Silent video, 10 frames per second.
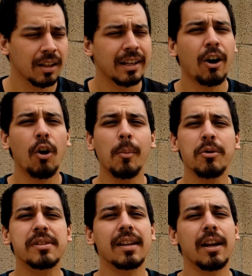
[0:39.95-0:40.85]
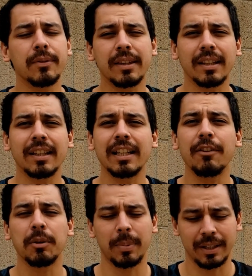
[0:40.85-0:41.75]
Now, almost everything and
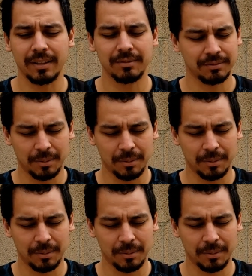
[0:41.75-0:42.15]
everybody,